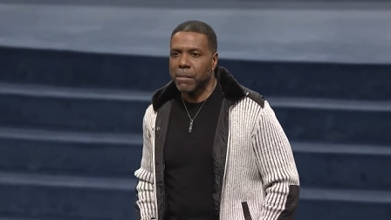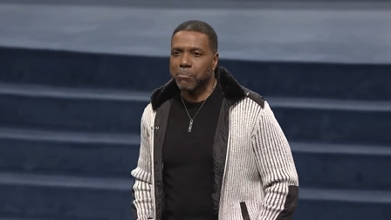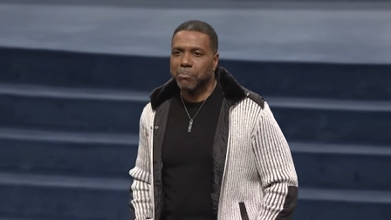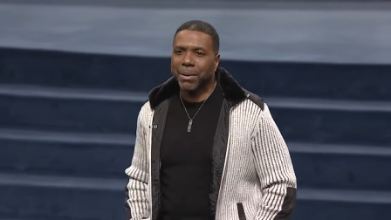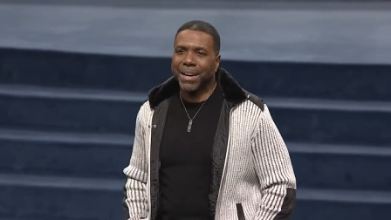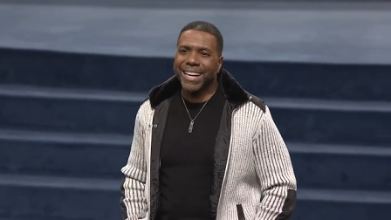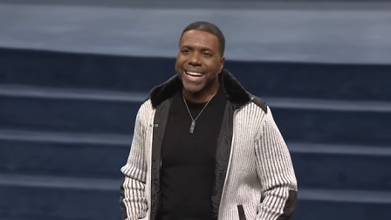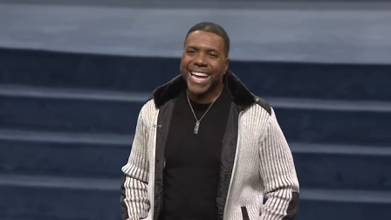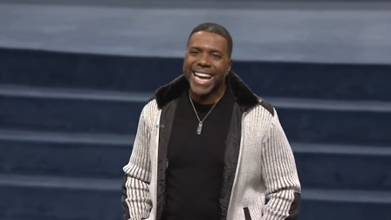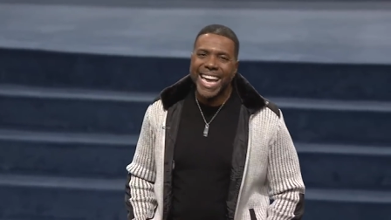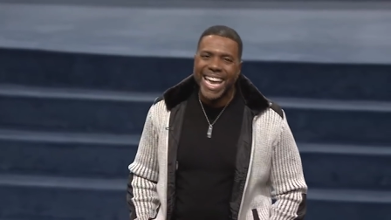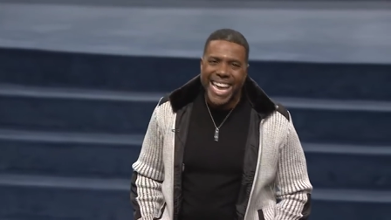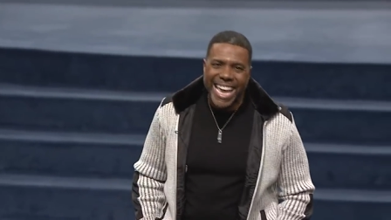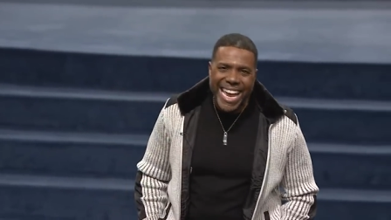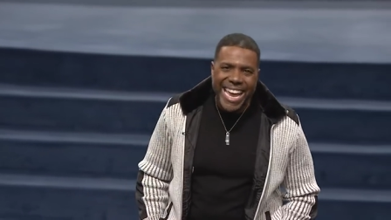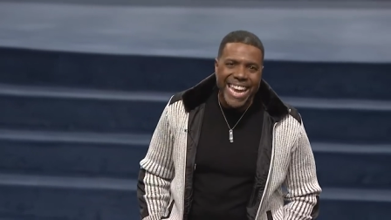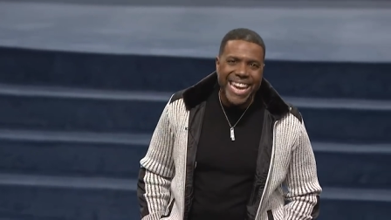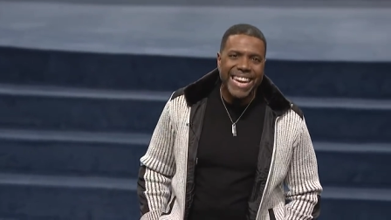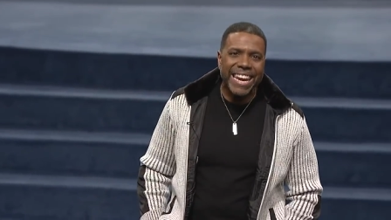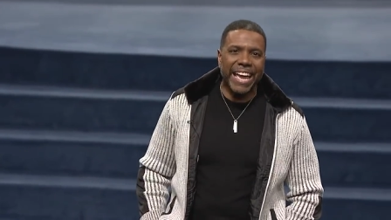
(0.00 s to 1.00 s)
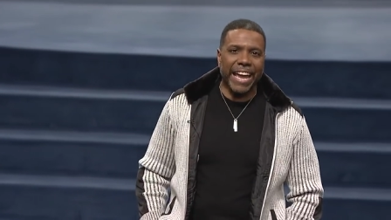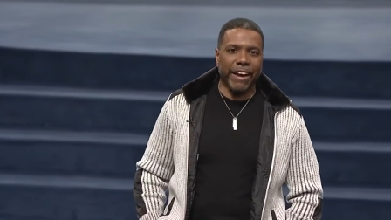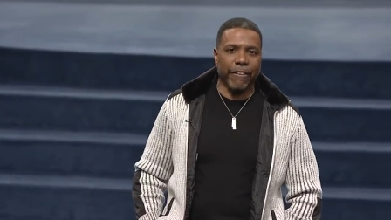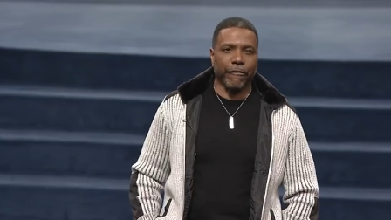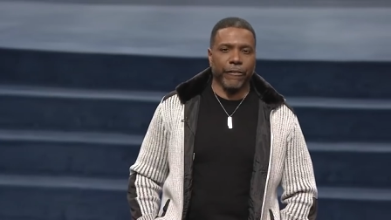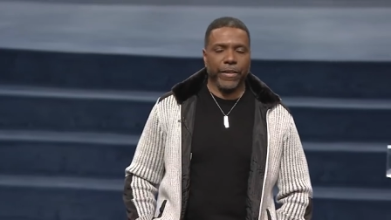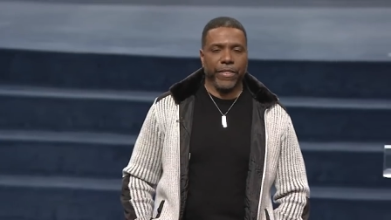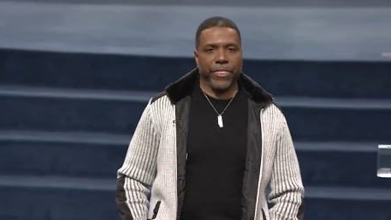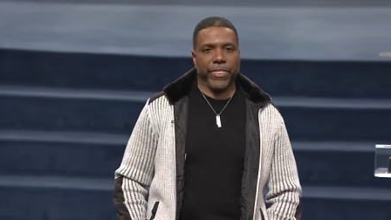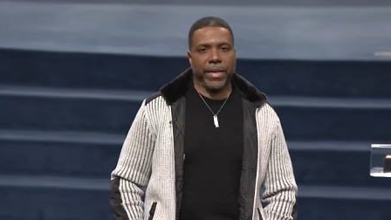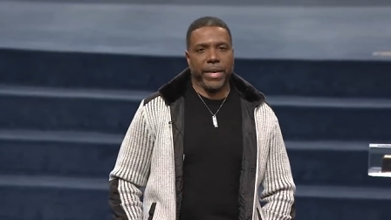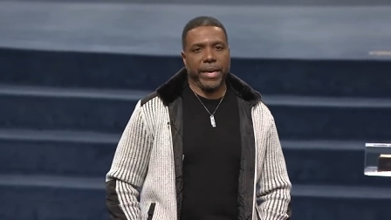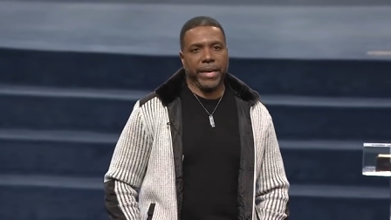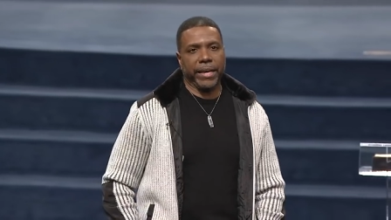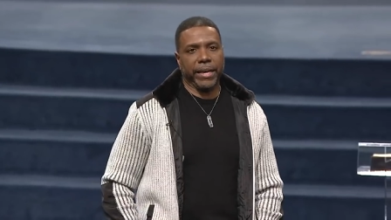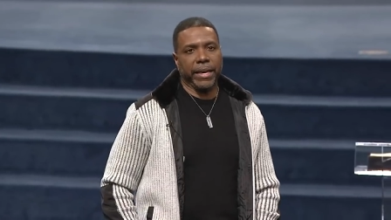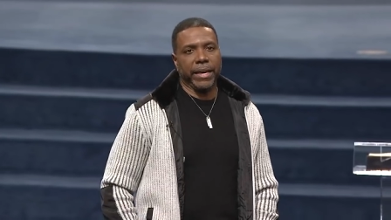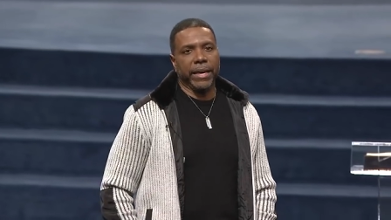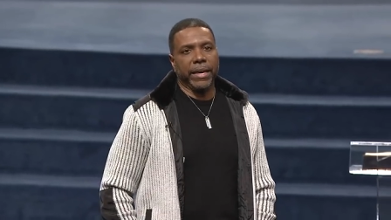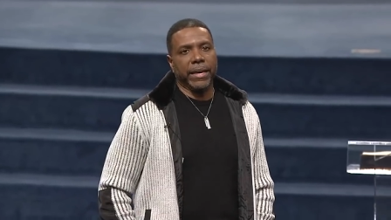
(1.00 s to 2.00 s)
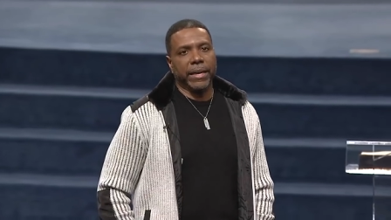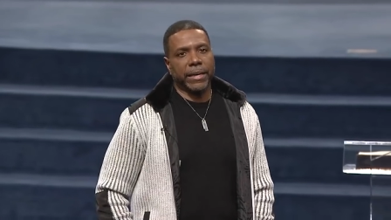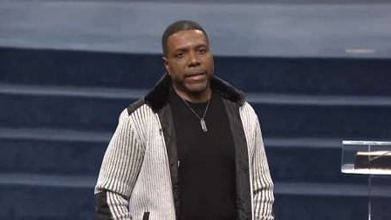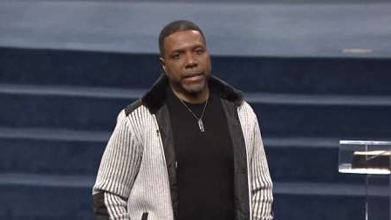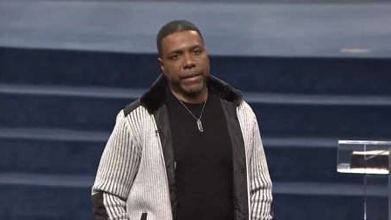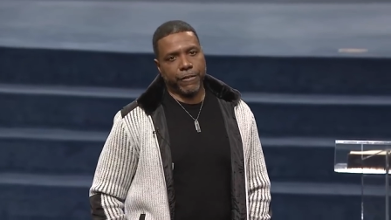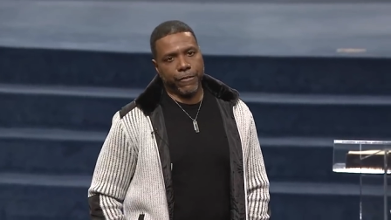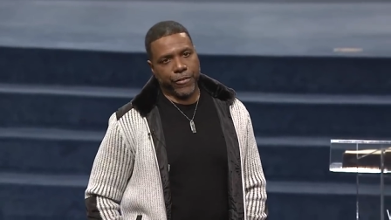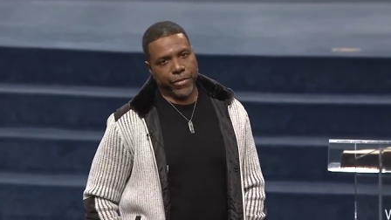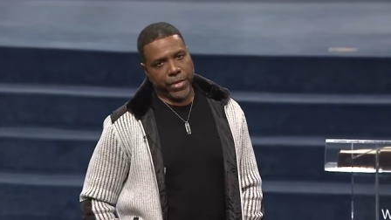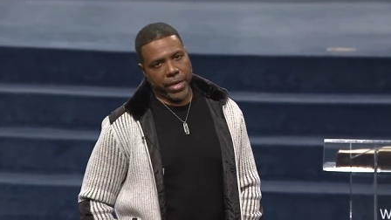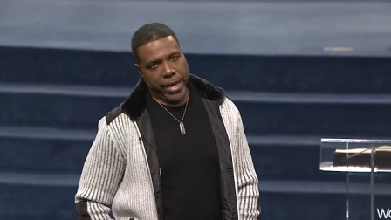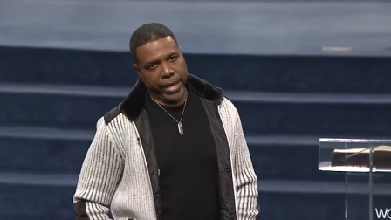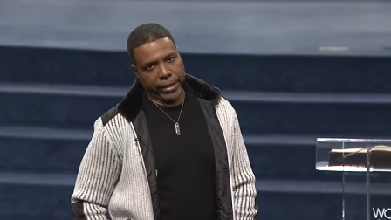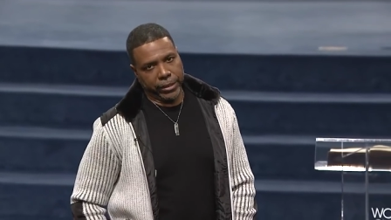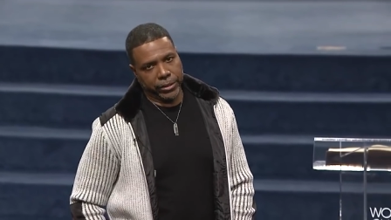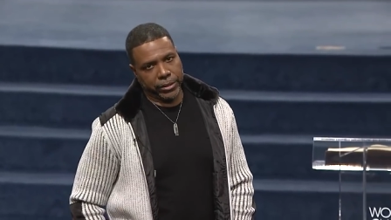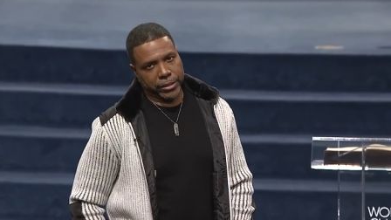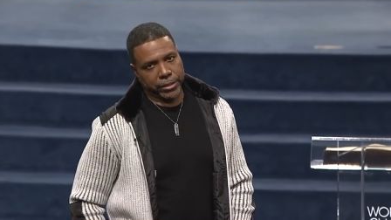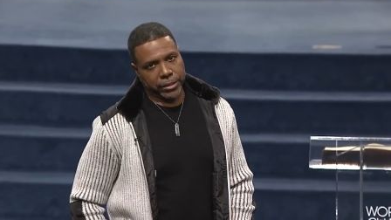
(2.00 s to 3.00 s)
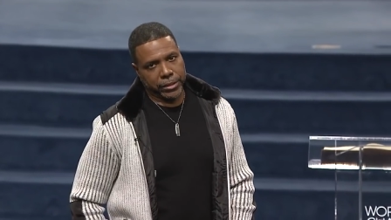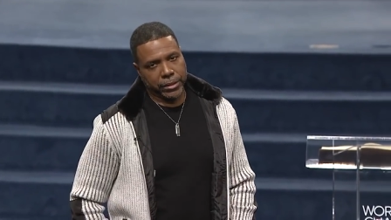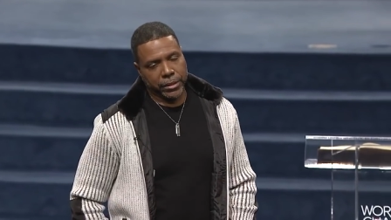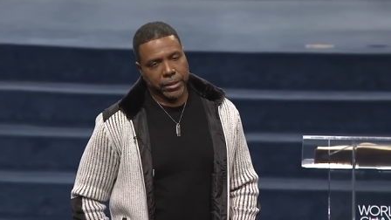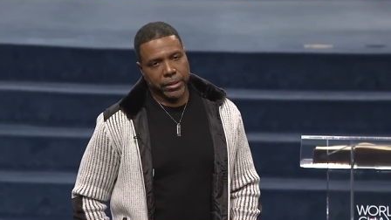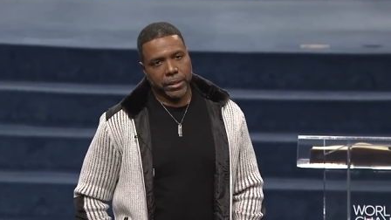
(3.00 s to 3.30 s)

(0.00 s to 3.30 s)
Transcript: but in everything give thanks.